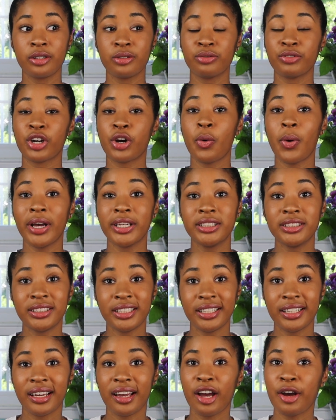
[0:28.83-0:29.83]

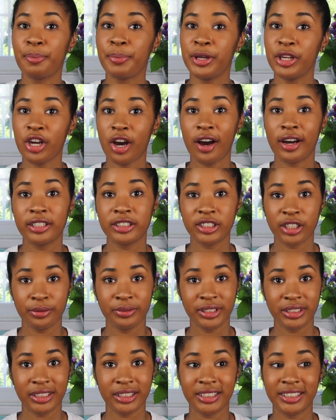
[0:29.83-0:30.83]
requesting PR
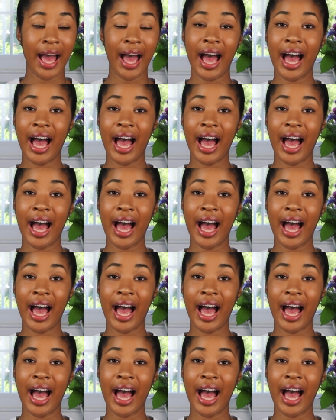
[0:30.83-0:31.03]
services.